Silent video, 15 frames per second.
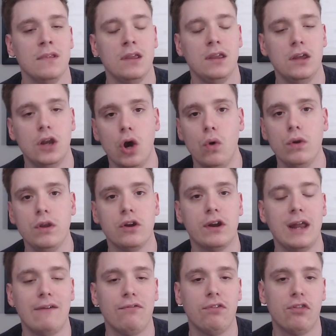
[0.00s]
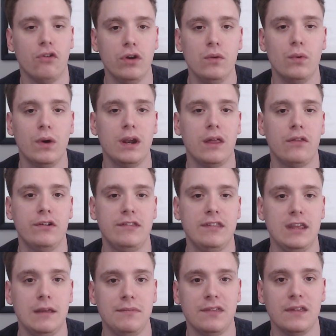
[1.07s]
you know, you're going to have thirty-one other
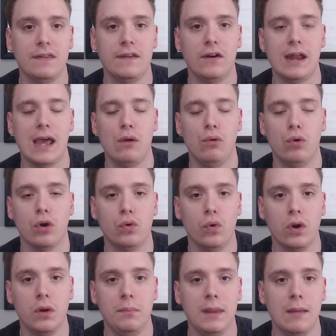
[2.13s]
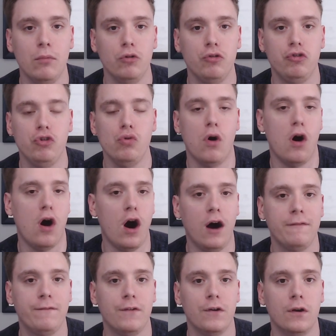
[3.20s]
teams in there now who are going to be able to
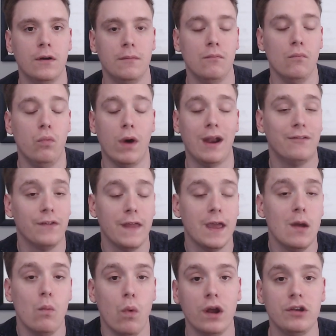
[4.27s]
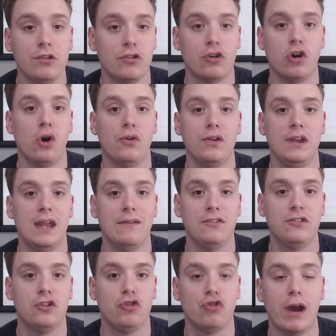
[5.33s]
offer whatever they want to Carlton Davis
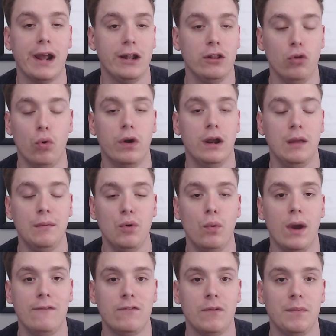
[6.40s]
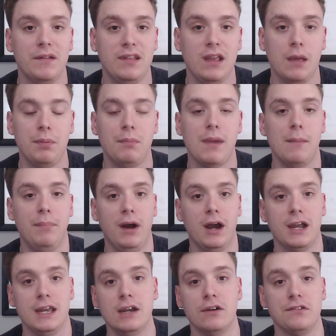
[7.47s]
to try and lure him away from the Tampa Bay
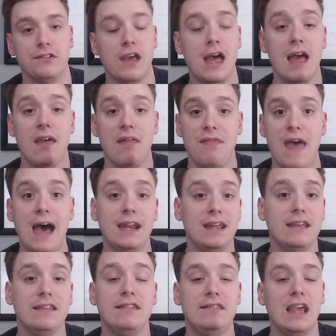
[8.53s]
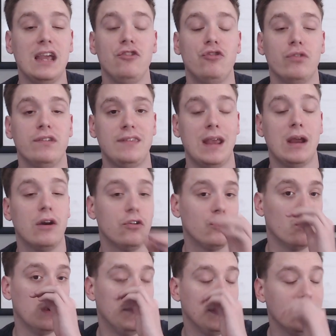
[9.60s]
Buccaneers. That is dangerous
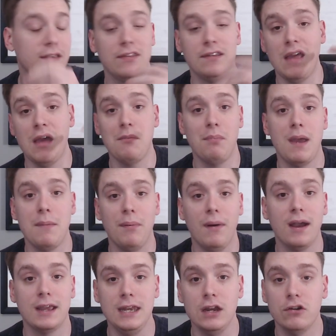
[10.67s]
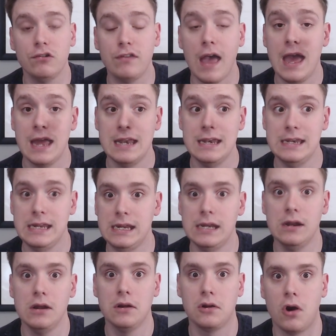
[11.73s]
territory, because the Tampa Bay Buccaneers
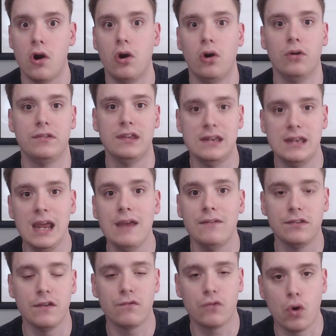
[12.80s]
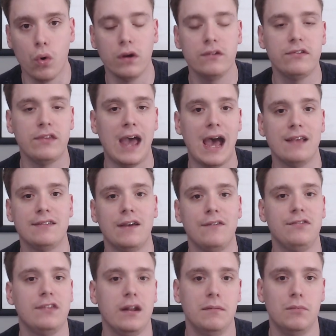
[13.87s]
need Carlton Davis. Of course, as I've
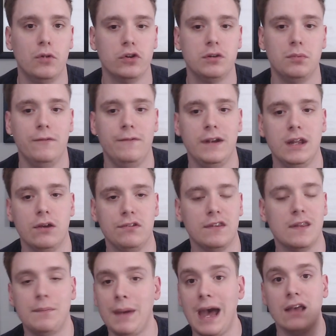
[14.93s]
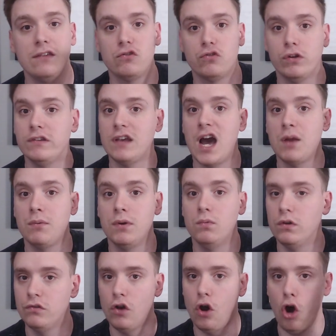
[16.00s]
said in multiple videos in the past, Chris Godwin
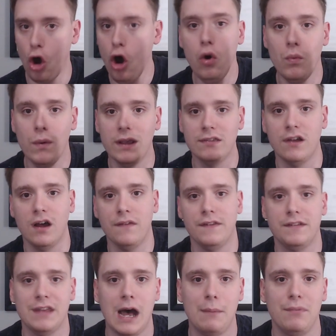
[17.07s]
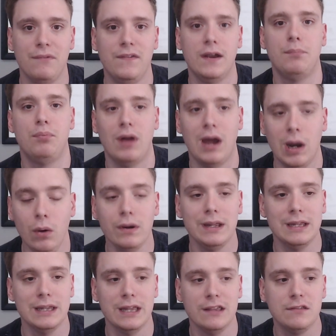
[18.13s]
was always on the top of their
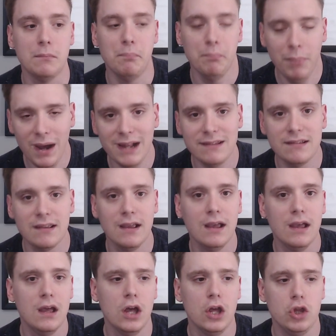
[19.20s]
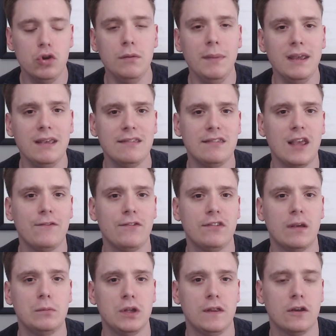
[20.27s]
priority list, but you can make a safe
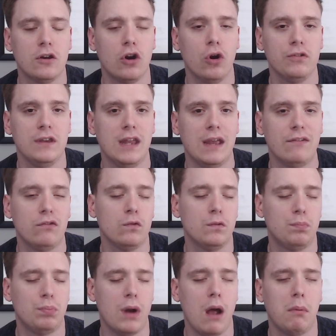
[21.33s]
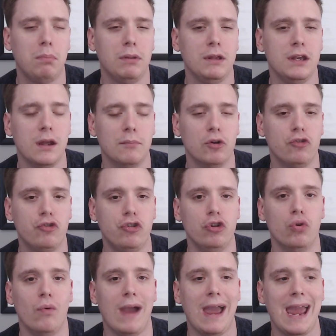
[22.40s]
assumption that Carlton Davis was probably number
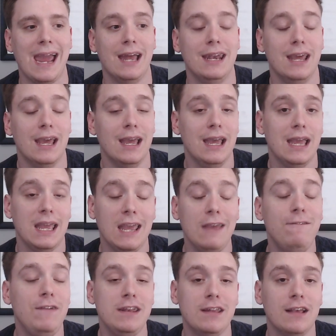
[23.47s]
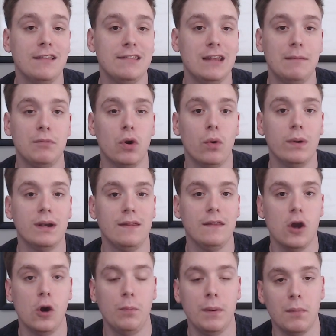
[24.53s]
two. And if he does end up going to the
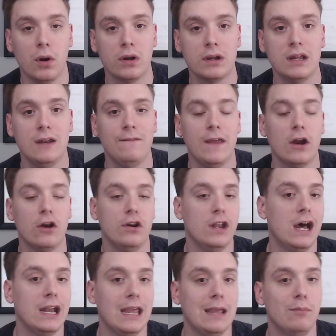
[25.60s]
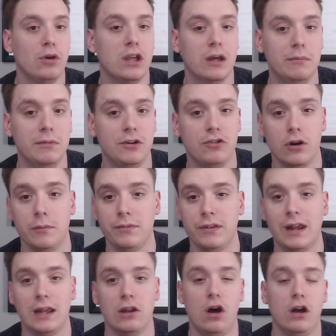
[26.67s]
open market, if they are not able to come to terms on
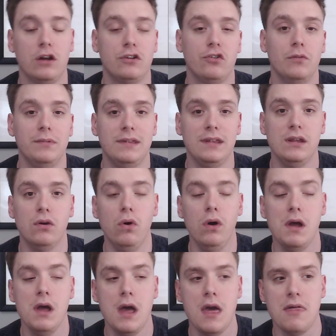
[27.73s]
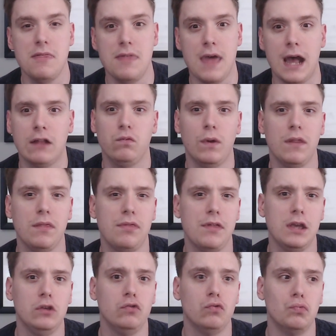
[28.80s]
a long-term deal, that's when
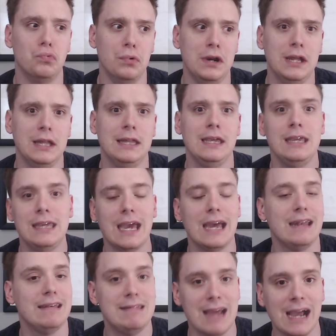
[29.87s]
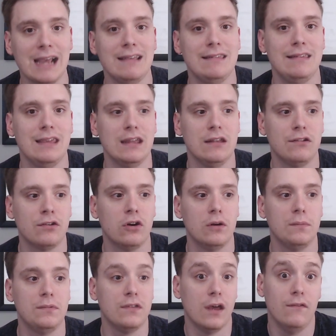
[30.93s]
things really get dicey in
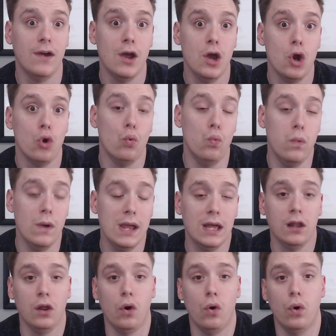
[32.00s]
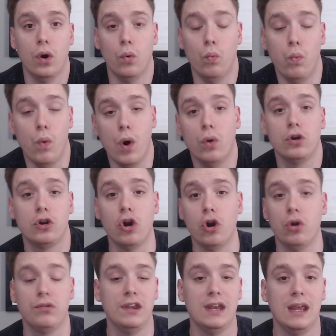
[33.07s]
terms of will or won't
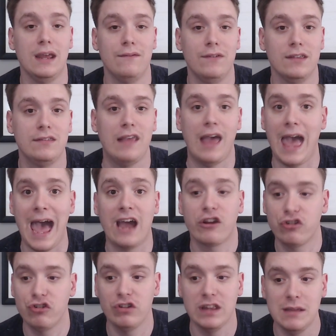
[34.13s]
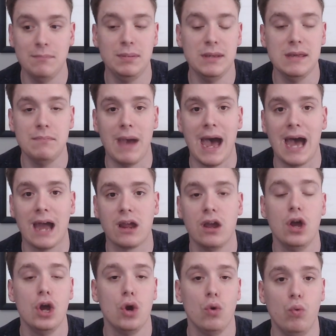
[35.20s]
Carlton Davis actually be back
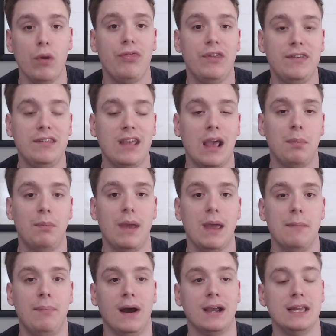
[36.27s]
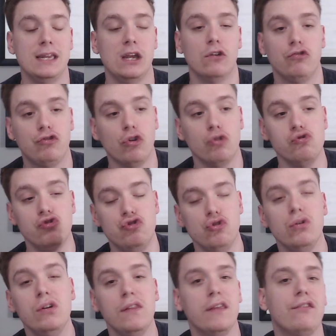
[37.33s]
with the Tampa Bay Buccaneers? So
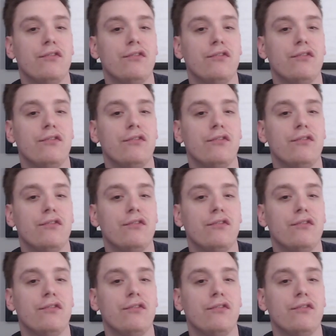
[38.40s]
due to this